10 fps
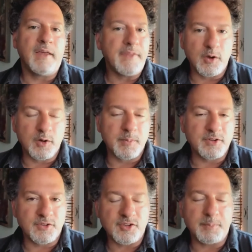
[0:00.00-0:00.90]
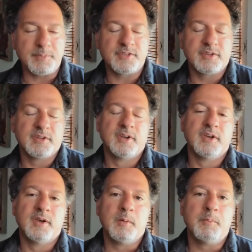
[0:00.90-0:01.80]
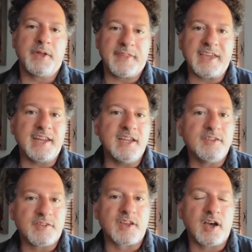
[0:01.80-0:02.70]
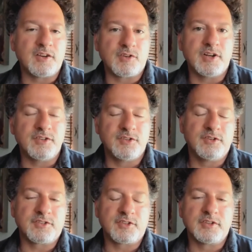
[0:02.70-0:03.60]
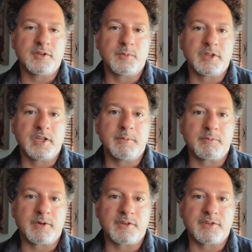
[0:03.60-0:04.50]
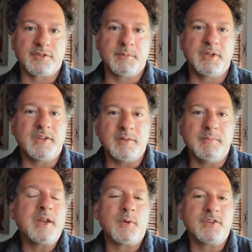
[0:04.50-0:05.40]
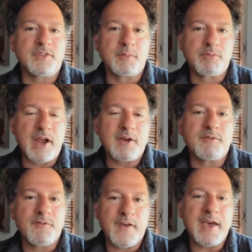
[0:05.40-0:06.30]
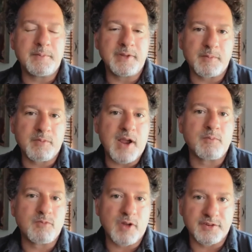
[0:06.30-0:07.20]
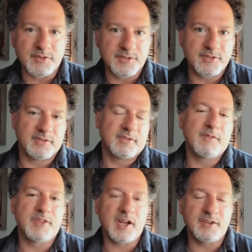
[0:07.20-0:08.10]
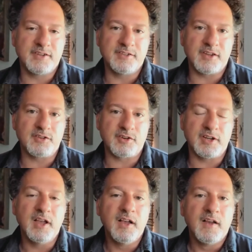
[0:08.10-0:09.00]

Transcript: And they own a bunch of ships. But they get into the cotton trade, as you just alluded, with Lehman Brothers. I mean, in many ways, the Brown family, the Brown Brothers of the 19th century,